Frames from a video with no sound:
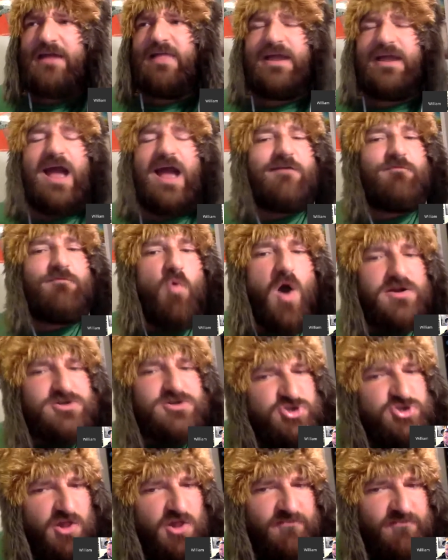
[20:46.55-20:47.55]
Like I've
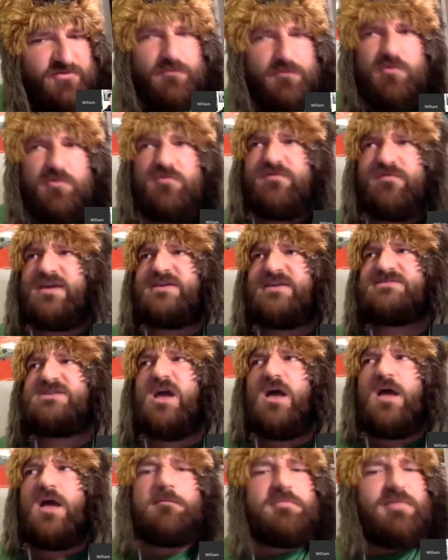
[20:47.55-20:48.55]
watched all of the movies,
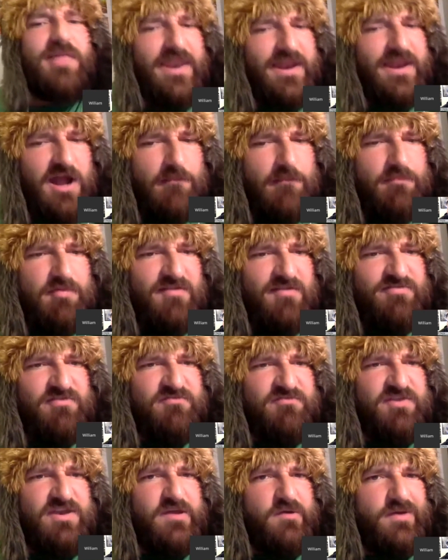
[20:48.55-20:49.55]
played a couple of the
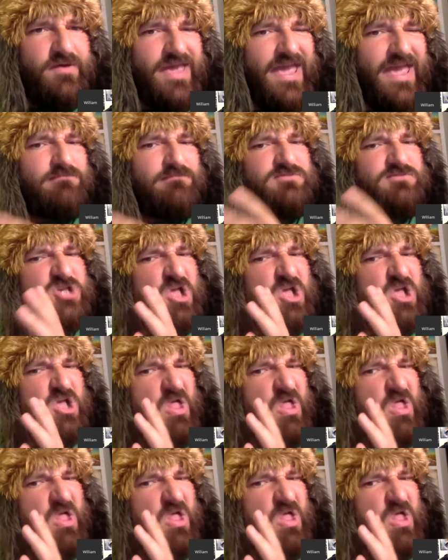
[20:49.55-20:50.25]
video games.